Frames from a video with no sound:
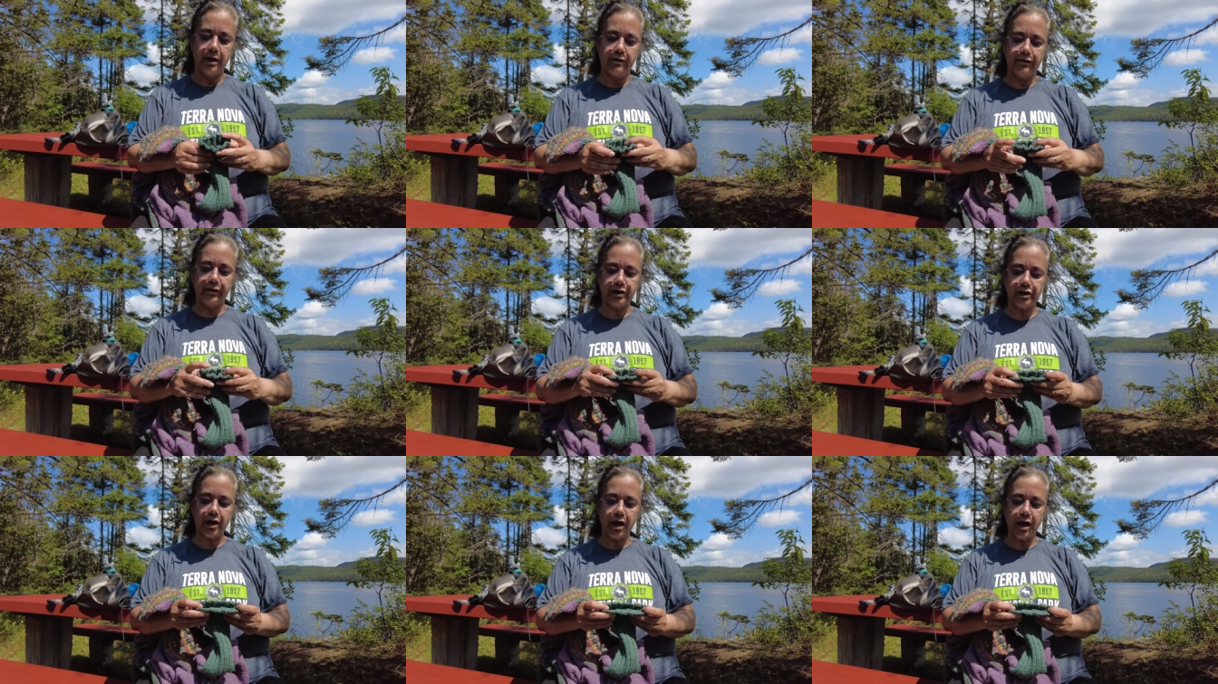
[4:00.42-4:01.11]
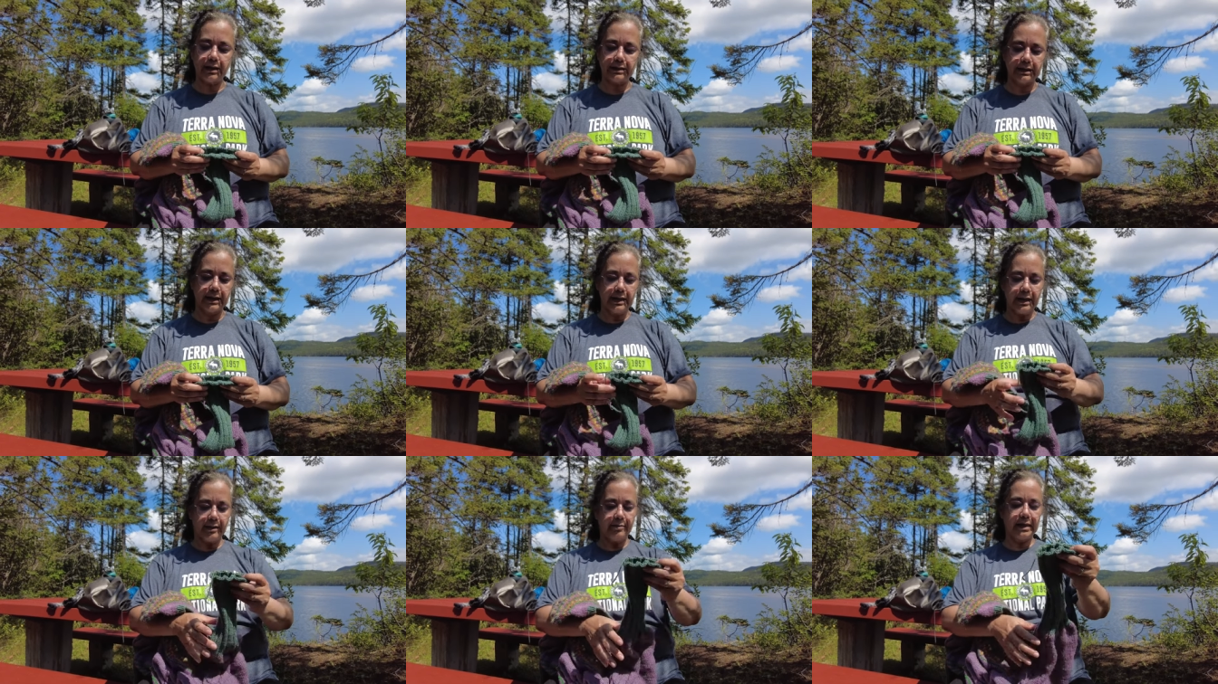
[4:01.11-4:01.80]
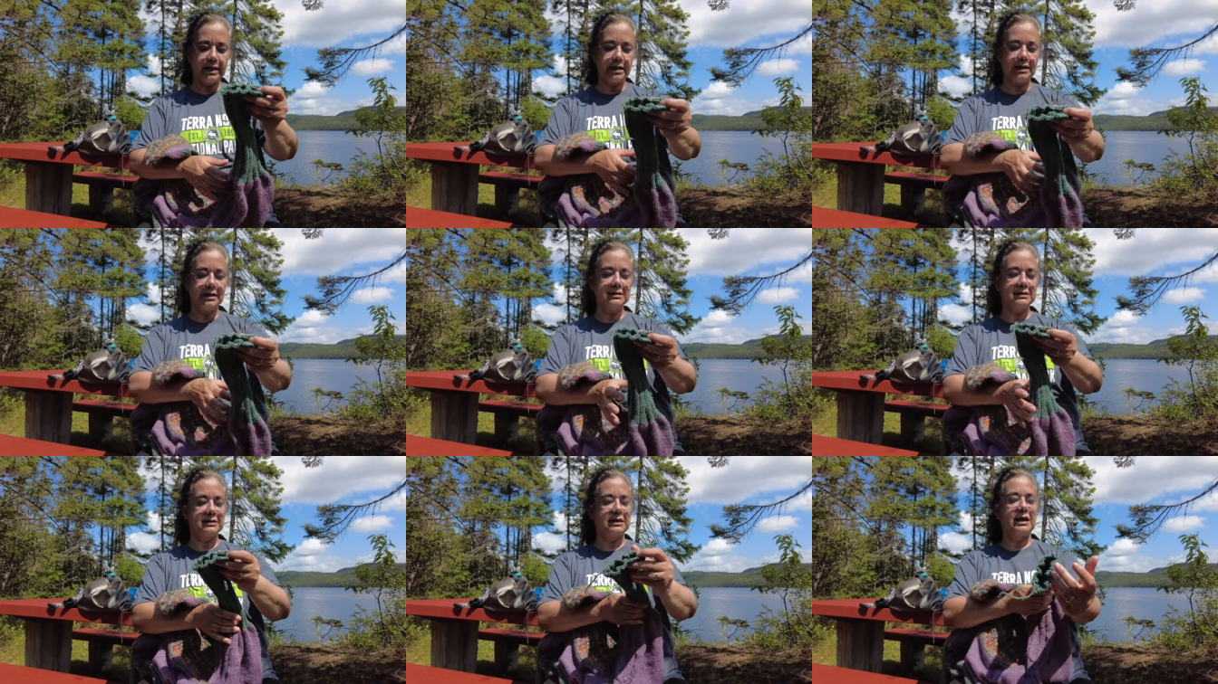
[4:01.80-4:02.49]
for socks because
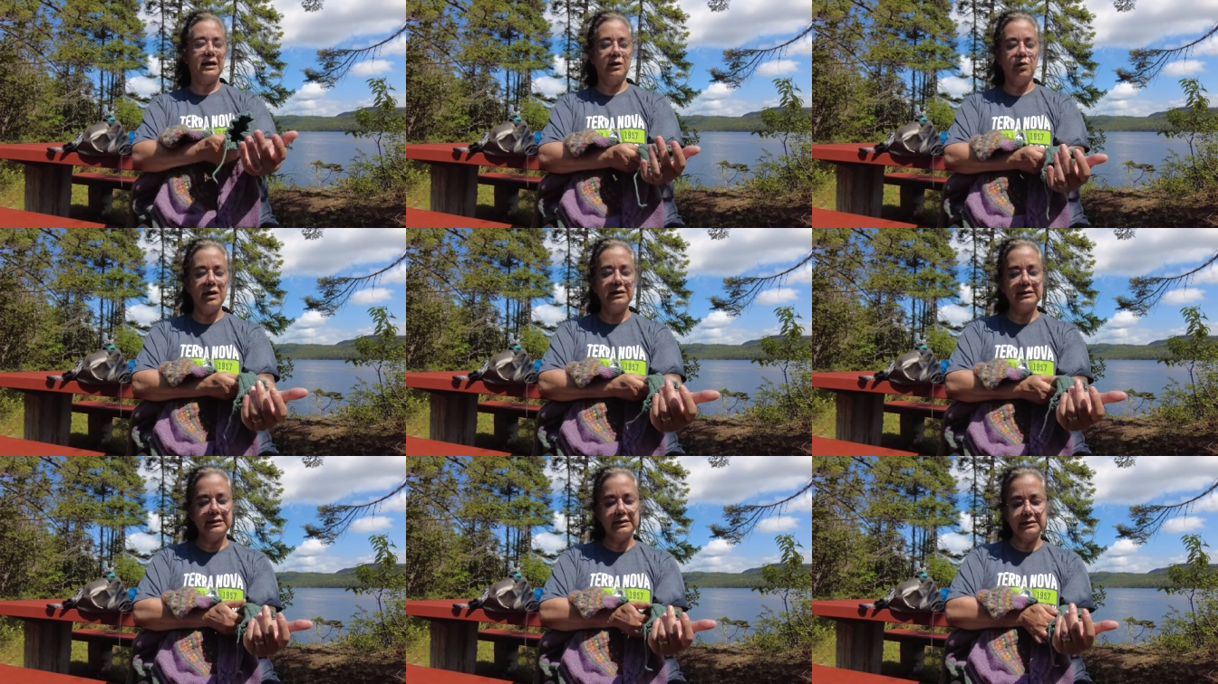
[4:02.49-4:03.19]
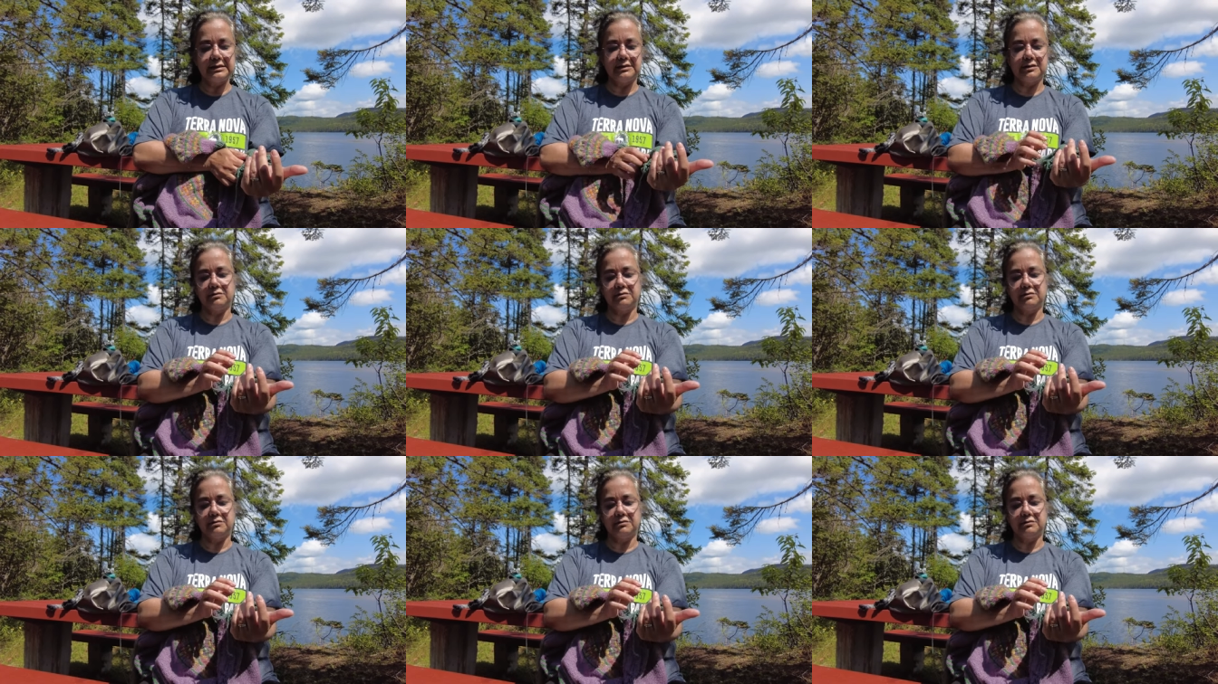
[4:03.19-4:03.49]
I want this